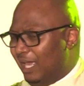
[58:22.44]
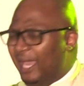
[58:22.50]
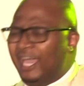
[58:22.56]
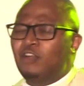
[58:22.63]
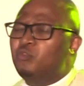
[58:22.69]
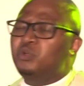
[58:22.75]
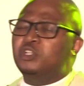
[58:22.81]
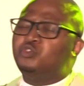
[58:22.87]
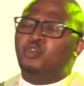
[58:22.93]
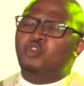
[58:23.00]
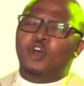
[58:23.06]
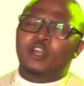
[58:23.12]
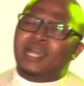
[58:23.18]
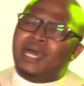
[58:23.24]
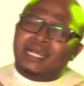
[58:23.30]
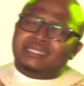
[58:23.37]
And we do
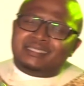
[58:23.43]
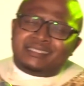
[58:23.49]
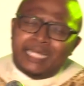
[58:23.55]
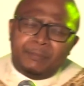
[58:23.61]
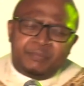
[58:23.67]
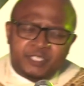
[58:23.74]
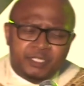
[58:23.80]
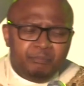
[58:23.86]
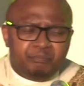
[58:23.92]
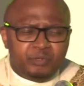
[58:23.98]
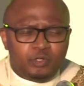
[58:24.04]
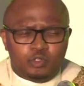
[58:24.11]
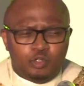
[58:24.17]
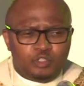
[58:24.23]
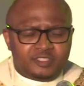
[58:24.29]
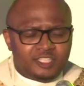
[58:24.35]
not accept him
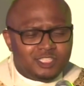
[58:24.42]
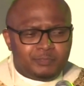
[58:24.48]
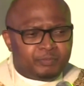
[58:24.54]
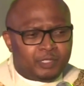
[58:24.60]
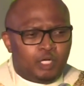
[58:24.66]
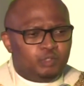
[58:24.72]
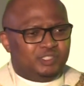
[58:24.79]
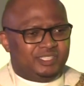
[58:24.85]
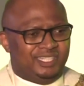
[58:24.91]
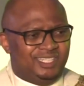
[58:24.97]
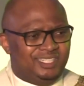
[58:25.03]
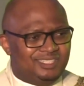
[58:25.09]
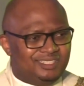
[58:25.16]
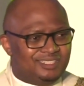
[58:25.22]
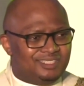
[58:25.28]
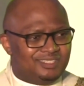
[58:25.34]
because he's
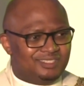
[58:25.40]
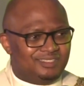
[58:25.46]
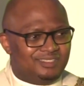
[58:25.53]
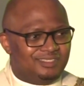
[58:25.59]
brown-skinned.